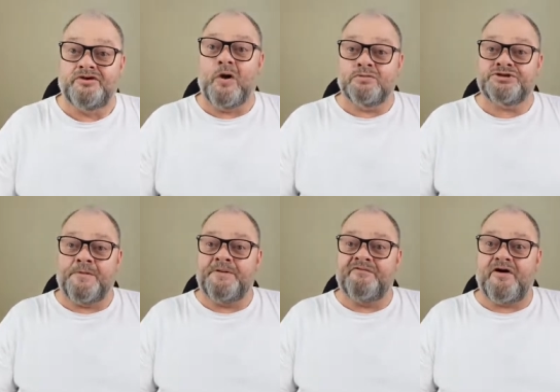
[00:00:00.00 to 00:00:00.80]
Don't
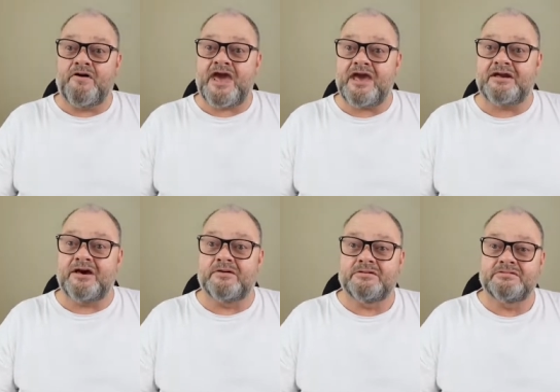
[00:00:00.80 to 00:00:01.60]
jump in a
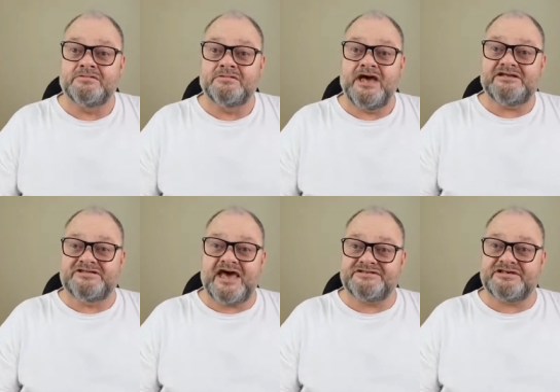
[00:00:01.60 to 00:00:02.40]
volcano.
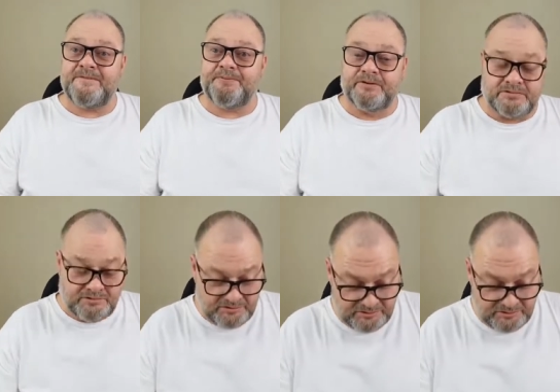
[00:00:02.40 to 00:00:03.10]
It's that simple.